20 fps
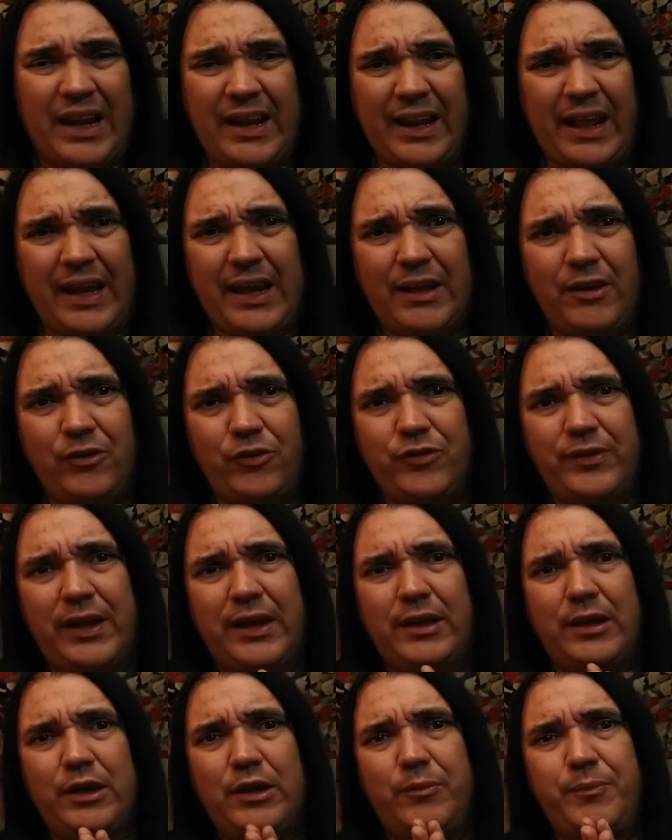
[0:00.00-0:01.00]
And I
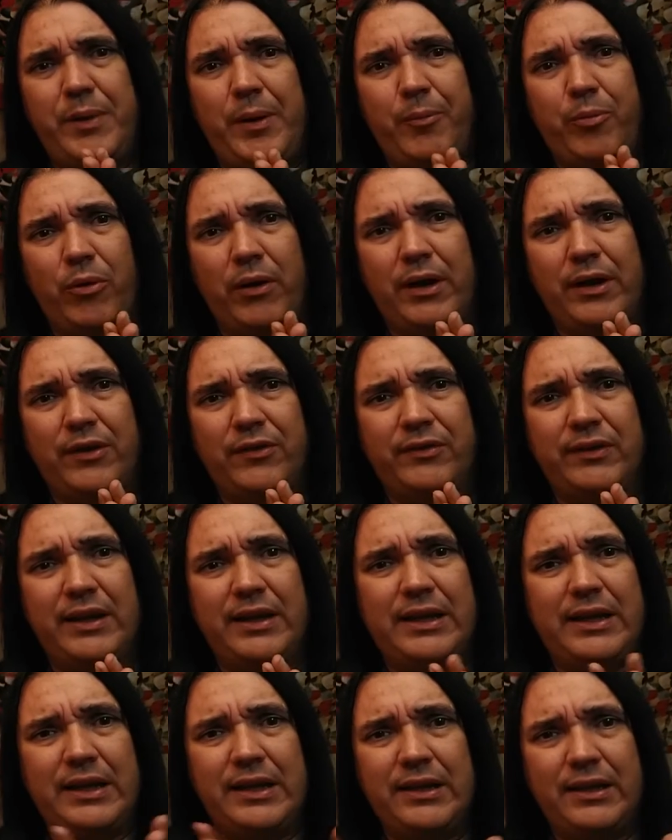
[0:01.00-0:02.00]
understand people are going to
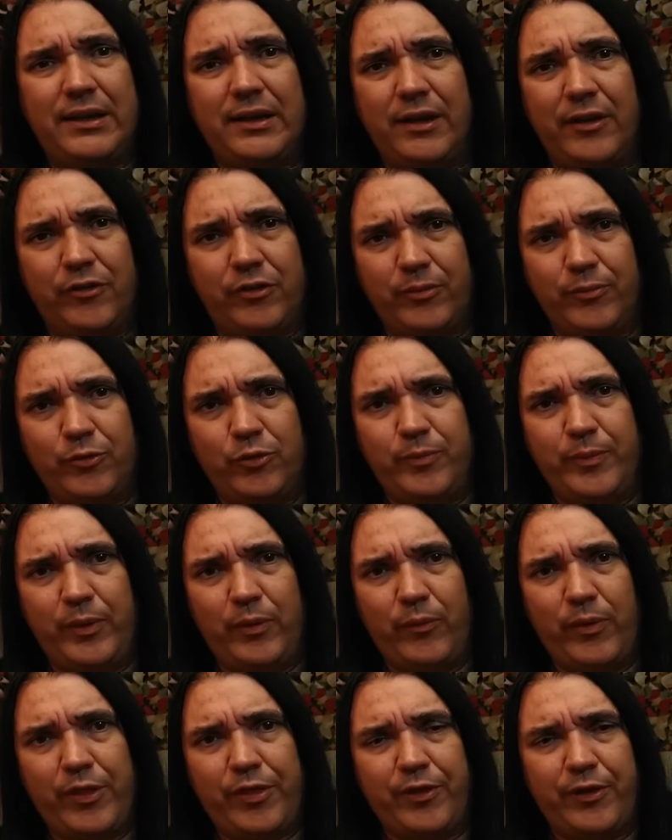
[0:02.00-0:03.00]
say hedonism's
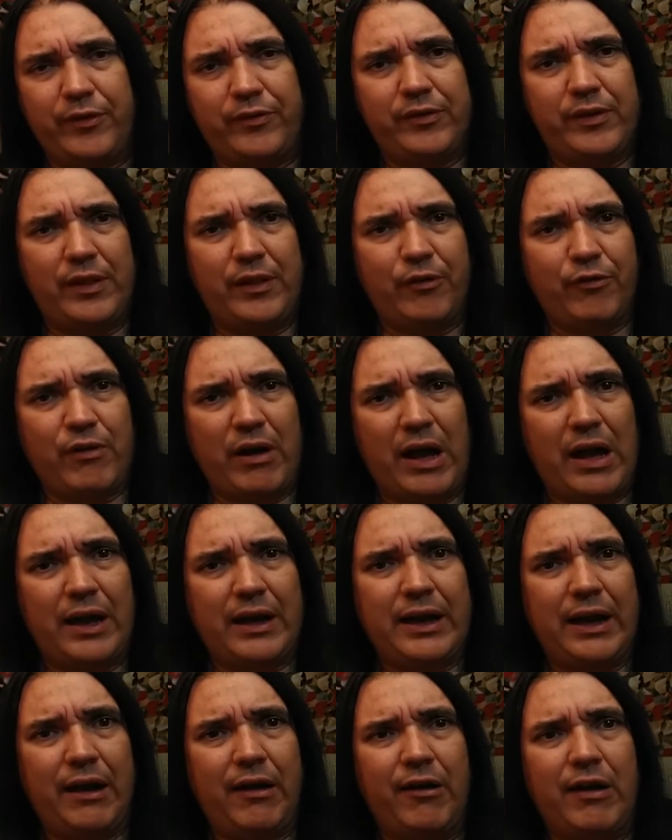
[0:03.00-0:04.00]
been with us in the
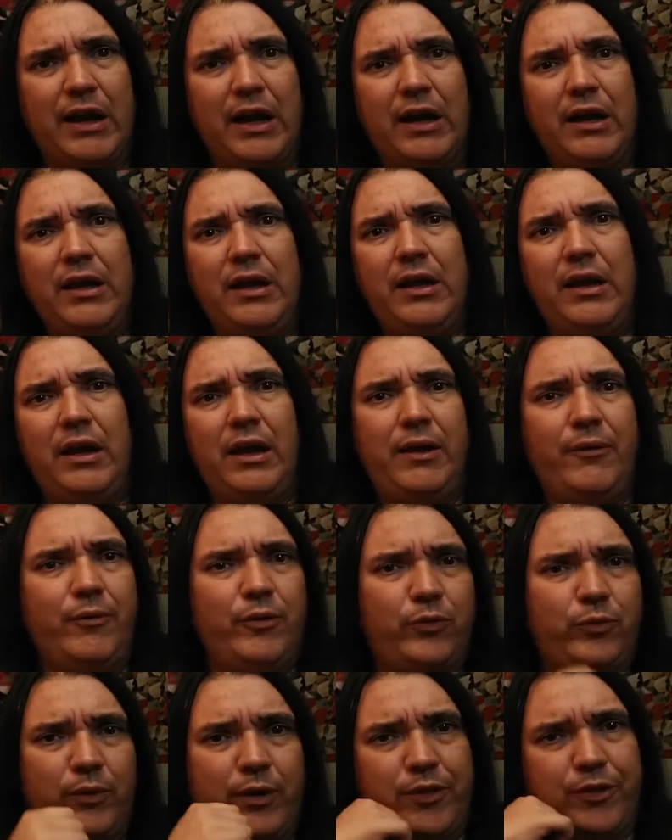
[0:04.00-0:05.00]
rock era. It
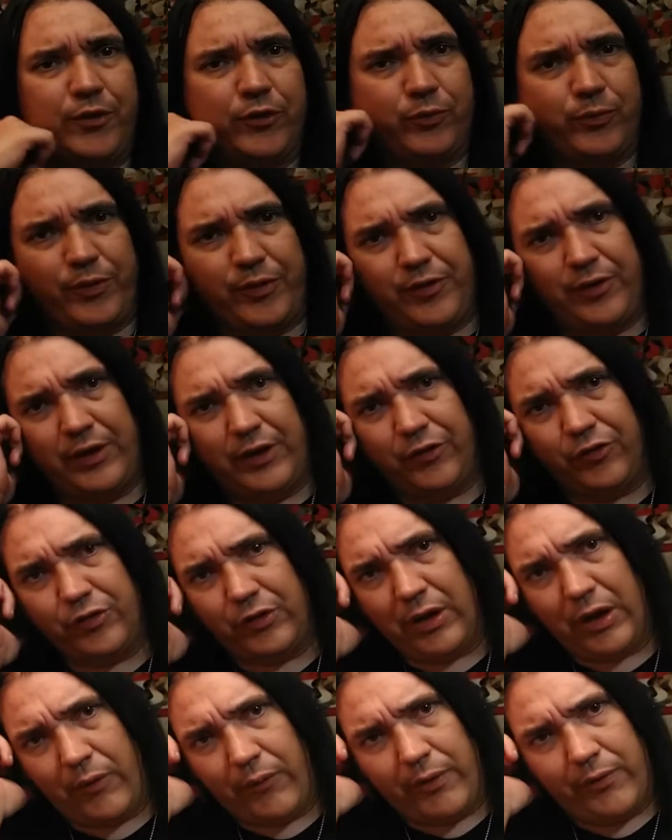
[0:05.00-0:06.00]
was with us with
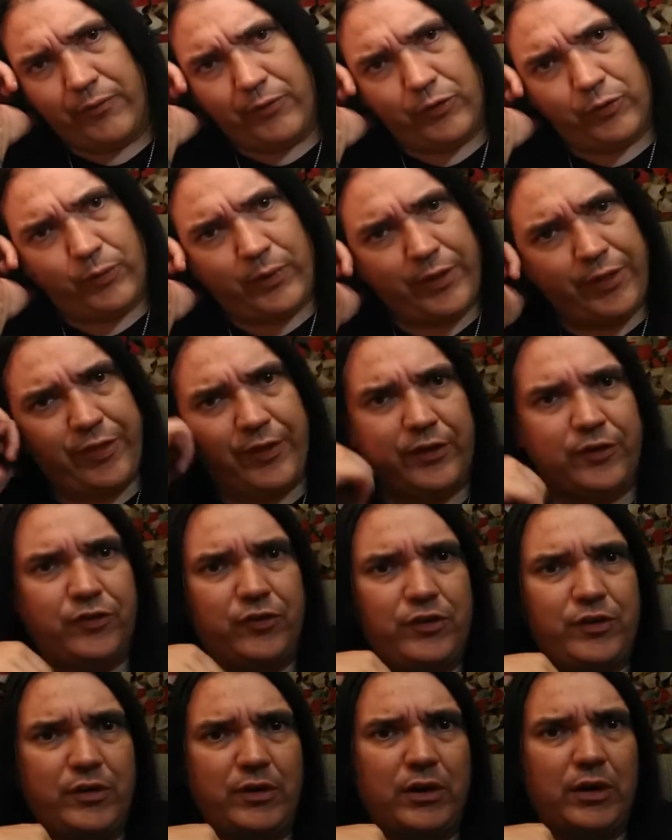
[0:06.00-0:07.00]
disco. It was with
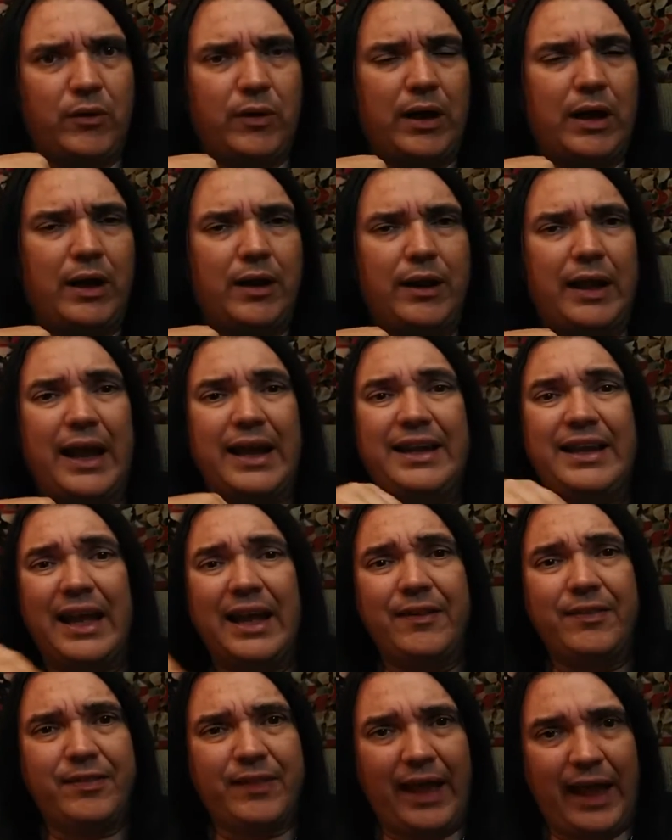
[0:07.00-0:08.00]
us, you know, on. I
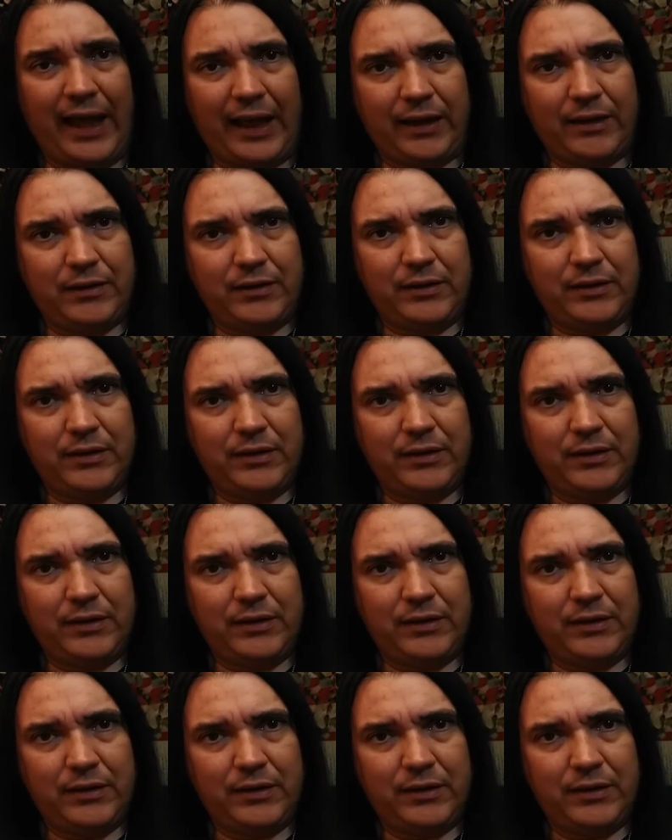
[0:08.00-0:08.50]
get that